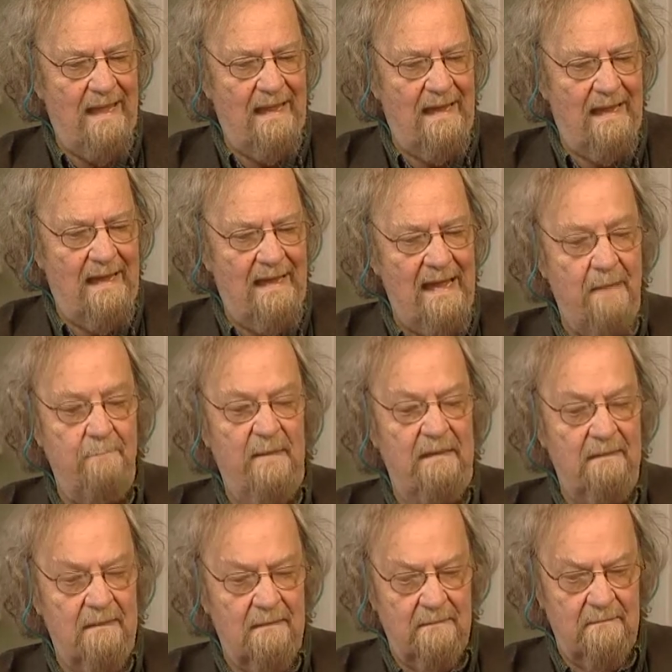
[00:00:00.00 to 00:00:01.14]

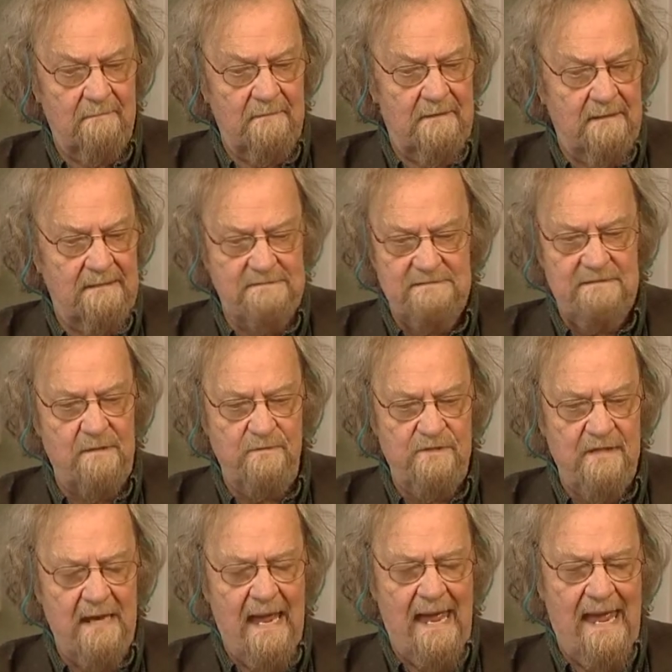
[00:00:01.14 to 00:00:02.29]
happy with the
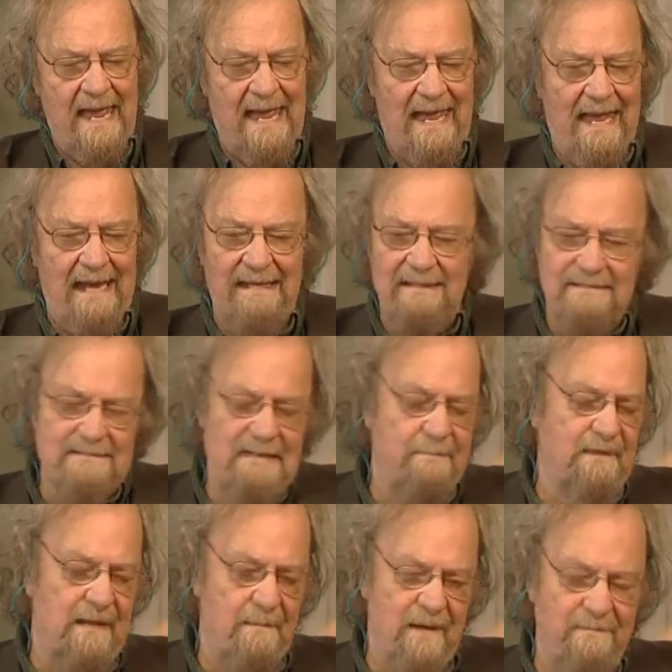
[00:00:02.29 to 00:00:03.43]
institution. And at the same
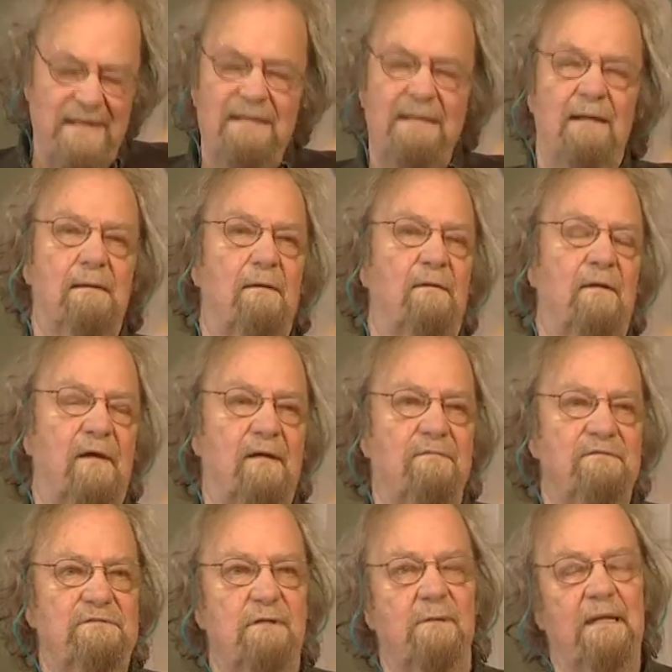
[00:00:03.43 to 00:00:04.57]
time, I'd been there long enough
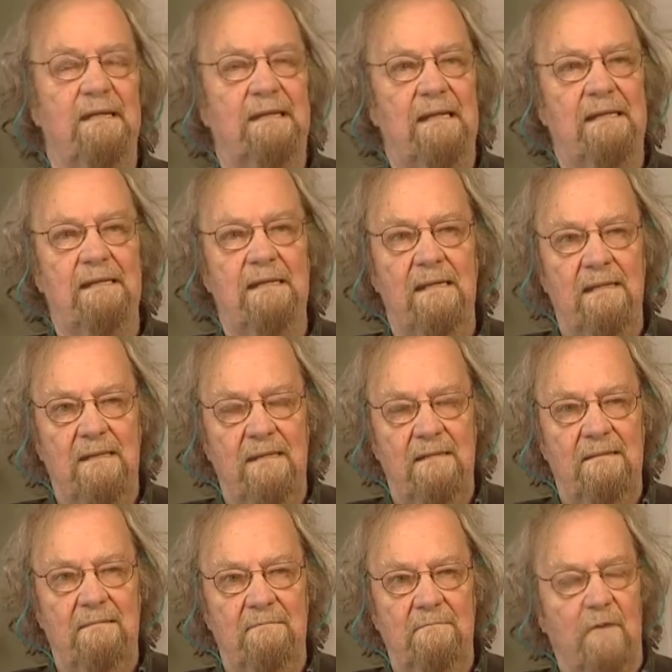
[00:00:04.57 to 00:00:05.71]
so that they
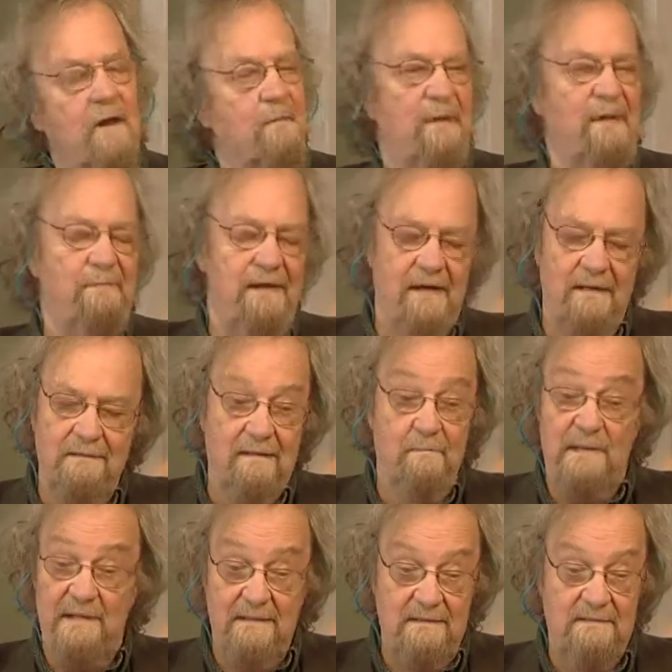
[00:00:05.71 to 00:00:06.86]
wanted me to be on
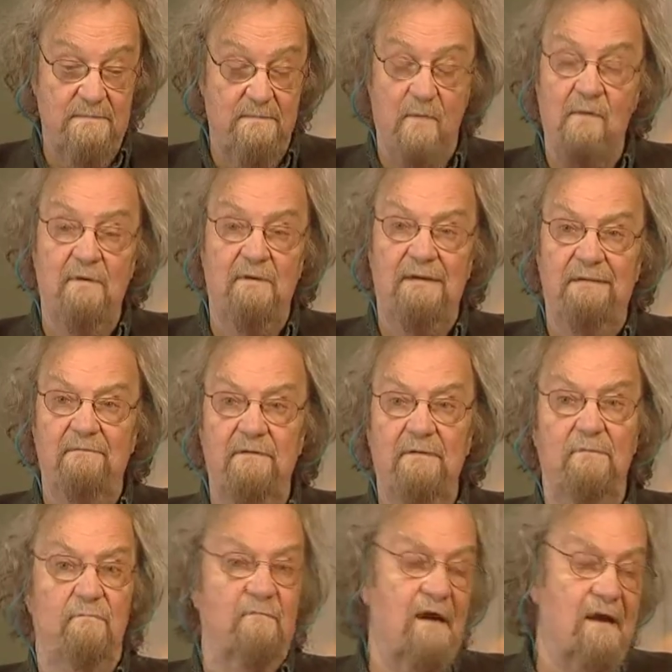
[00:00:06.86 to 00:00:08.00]
committees more and even to
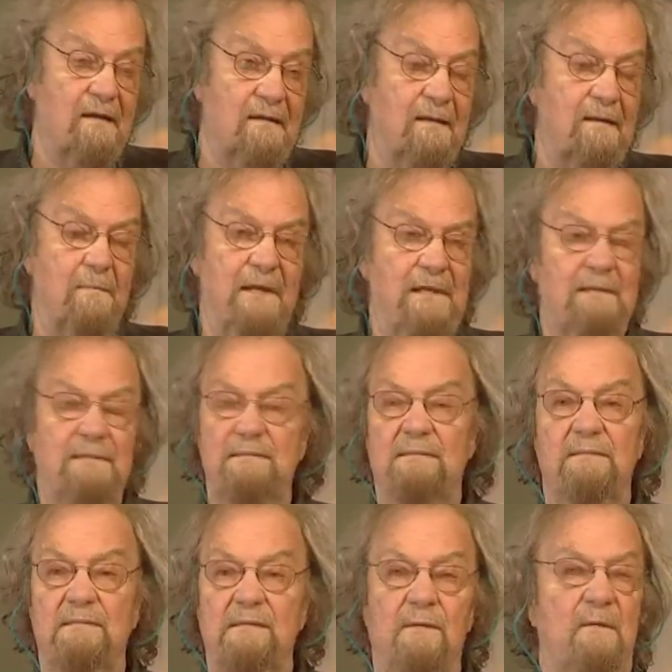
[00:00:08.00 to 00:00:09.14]
run committees
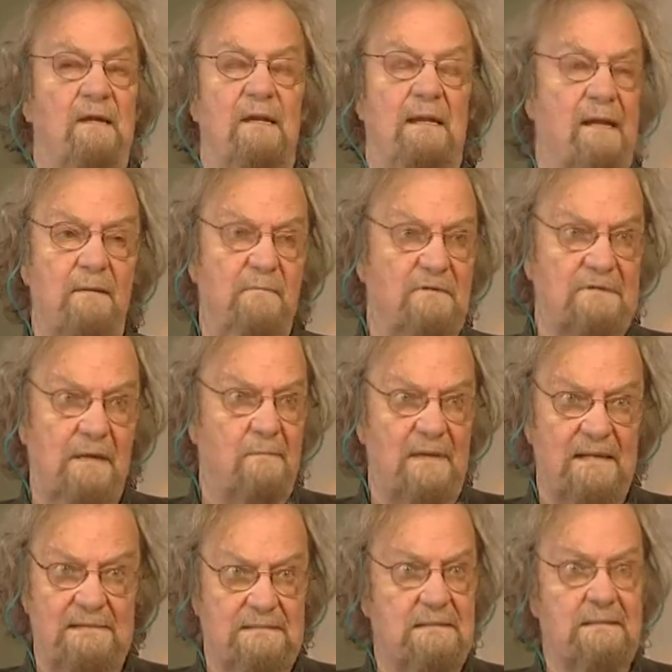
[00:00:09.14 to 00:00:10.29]
and so on, and that was
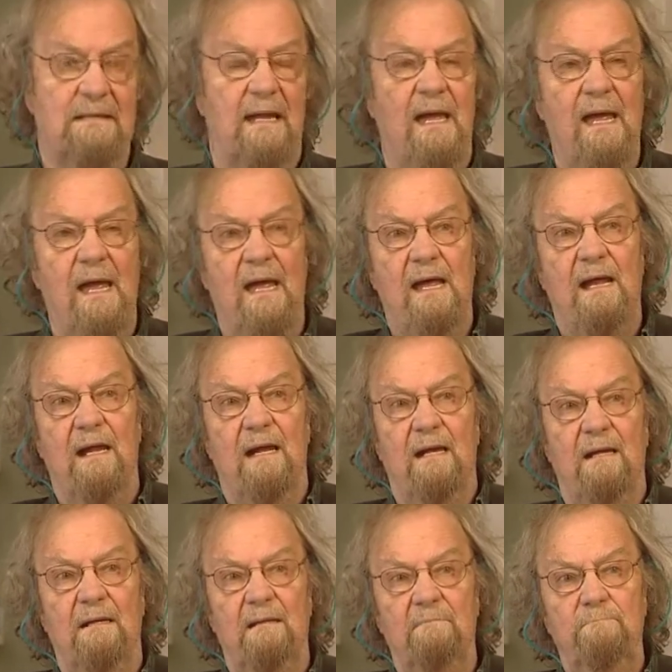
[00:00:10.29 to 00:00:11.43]
unpleasant.
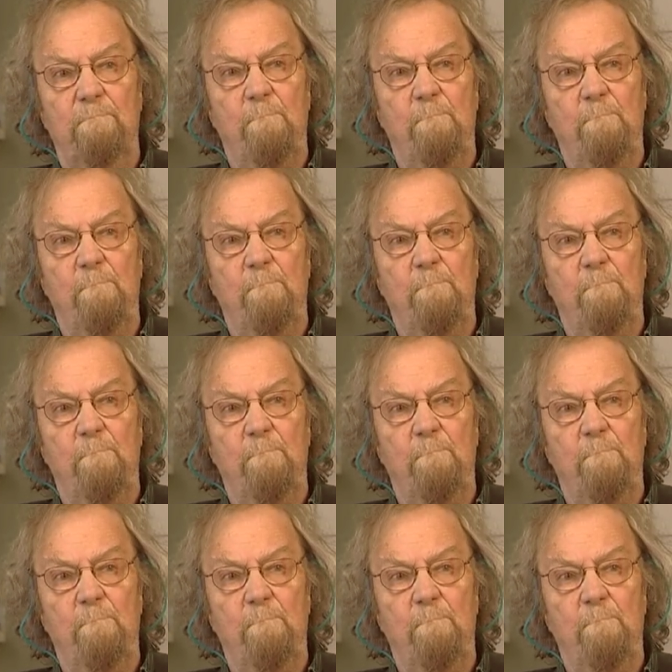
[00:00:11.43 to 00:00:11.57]
But